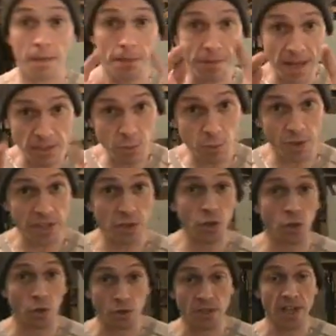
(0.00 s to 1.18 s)
That's what it's
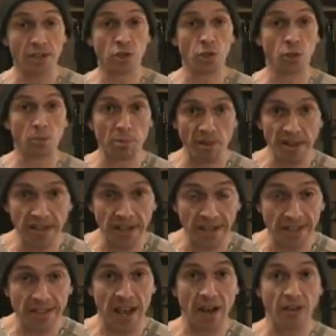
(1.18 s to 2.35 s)
called. It's called breaking
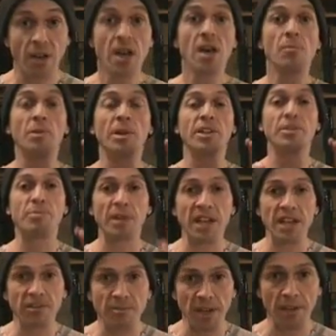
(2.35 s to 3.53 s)
it down because
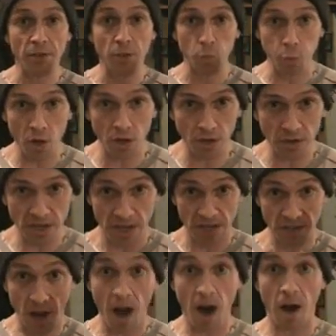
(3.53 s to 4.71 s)
believe me, the world
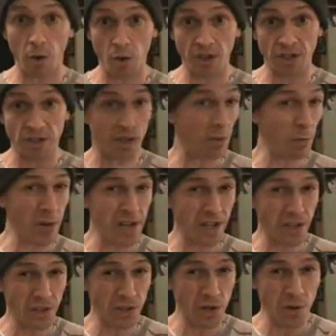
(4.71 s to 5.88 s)
is our oyster. We
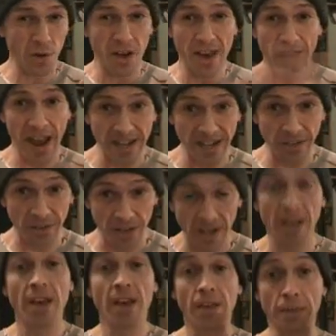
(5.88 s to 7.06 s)
can do anything.
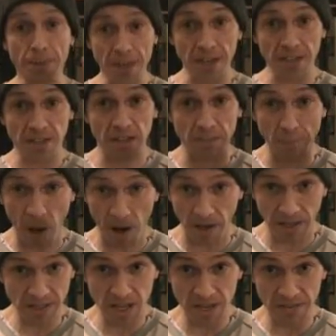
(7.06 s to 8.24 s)
This is
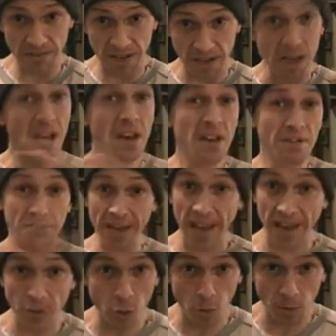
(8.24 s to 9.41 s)
punk TV.
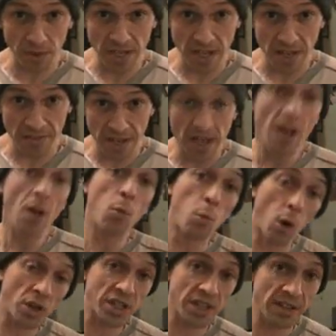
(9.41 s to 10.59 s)
Forget normal TV.
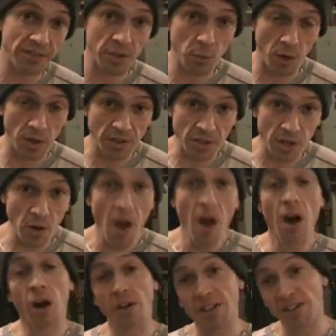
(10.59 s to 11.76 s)
Watch it if you want to
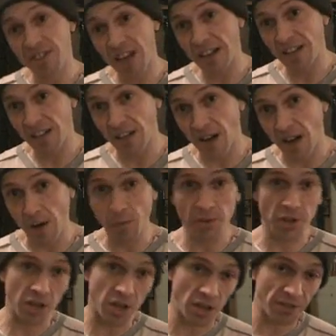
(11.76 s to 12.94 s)
on a Saturday night with
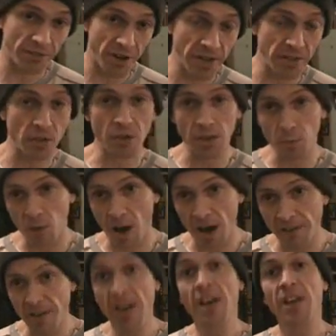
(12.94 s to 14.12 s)
your girlfriend or your
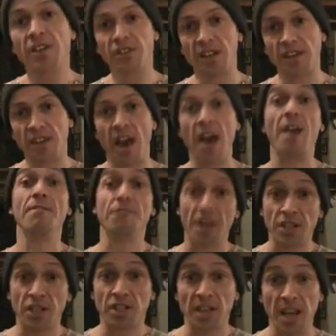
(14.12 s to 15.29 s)
wife. Sit there and
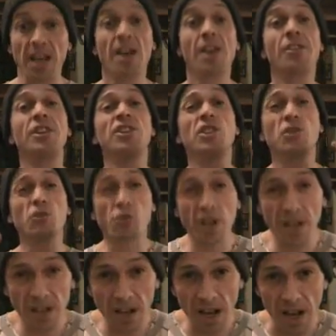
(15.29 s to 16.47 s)
vegetate. This is
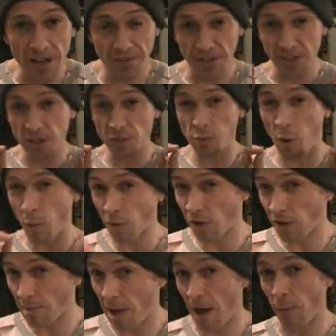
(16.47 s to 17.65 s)
real life. This is what we're
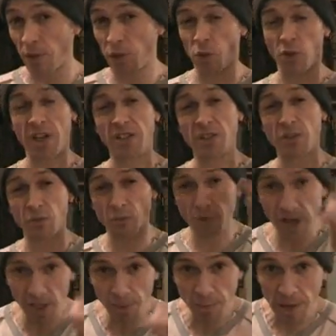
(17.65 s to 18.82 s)
on about. We're talking to
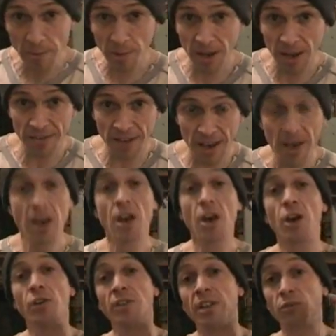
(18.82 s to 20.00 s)
real people out there
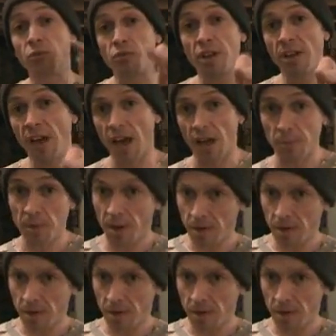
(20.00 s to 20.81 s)
who need real help.